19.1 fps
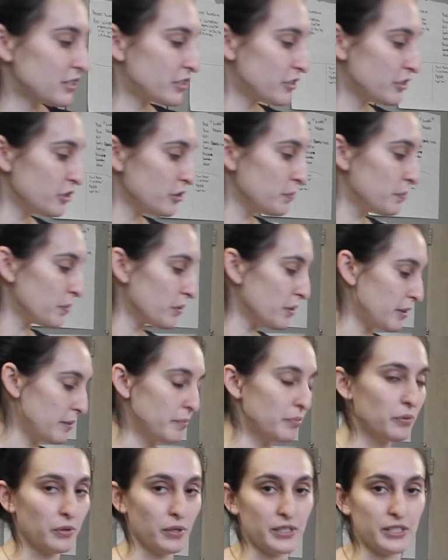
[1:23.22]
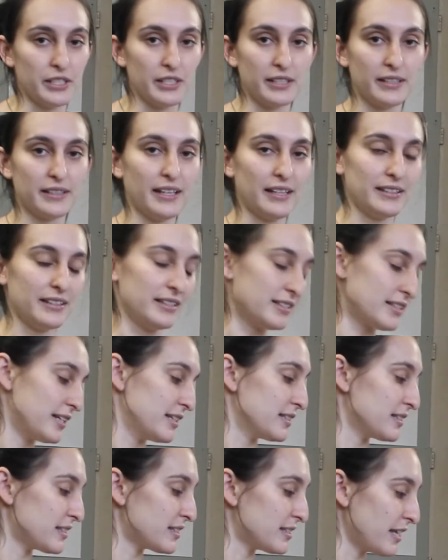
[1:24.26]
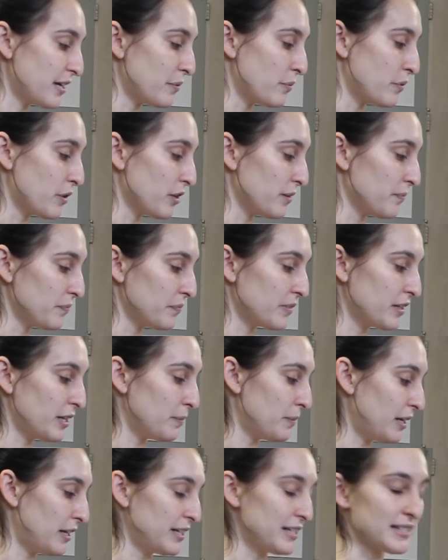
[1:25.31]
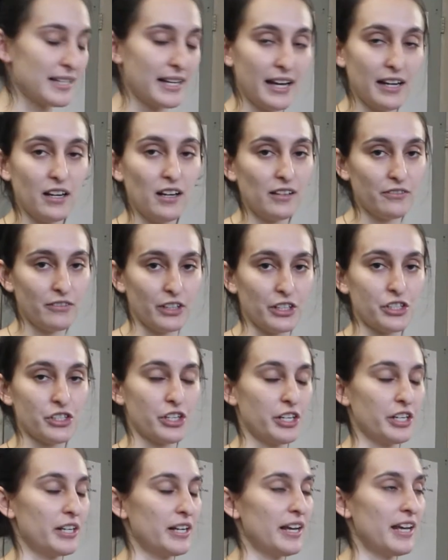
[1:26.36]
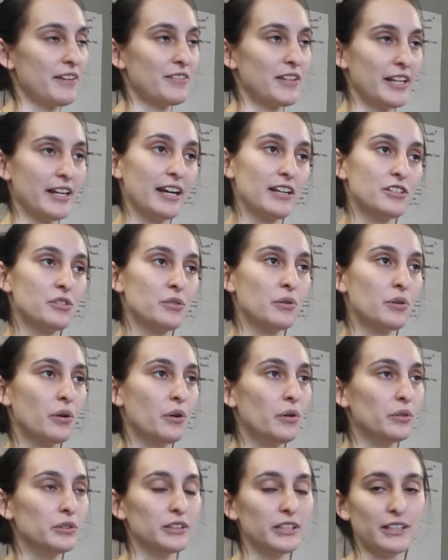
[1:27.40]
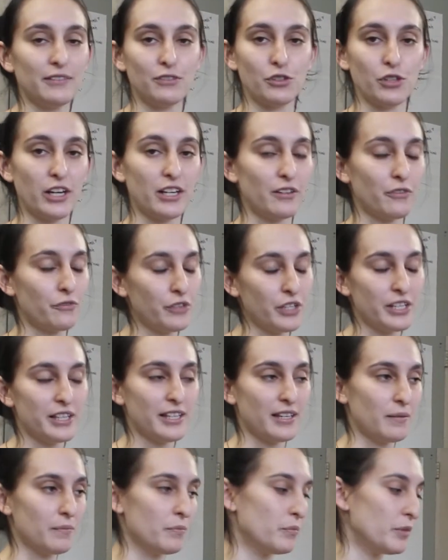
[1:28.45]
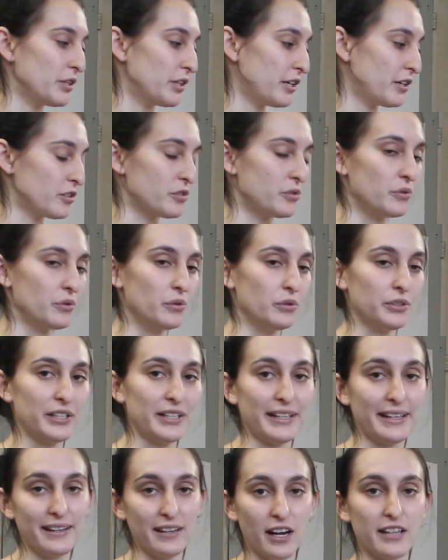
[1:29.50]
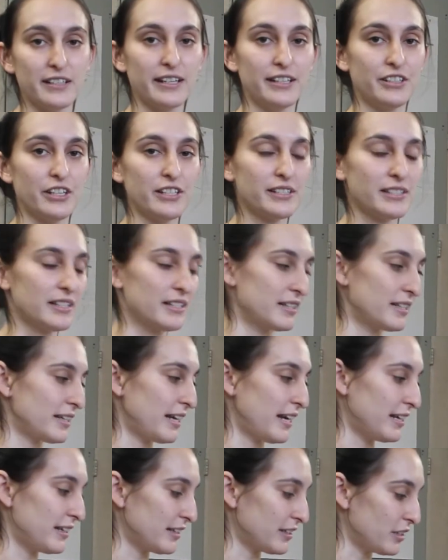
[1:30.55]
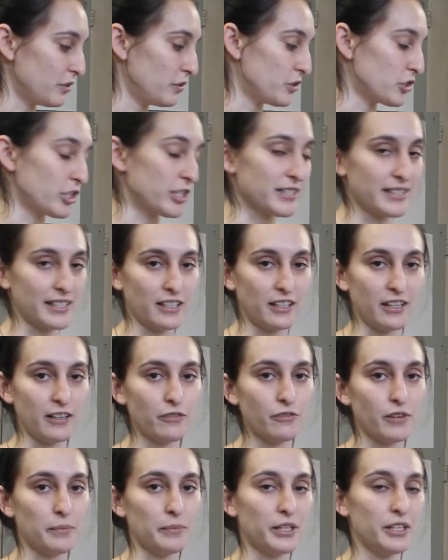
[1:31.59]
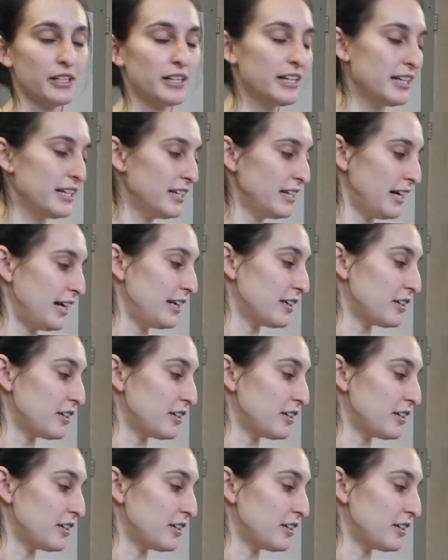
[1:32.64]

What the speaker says: super important that these kittens stay warm. Their bodies cannot function if they get too cold. If you try to feed them when they're too cold, they cannot digest it. They can't get the nutrients they need from it, and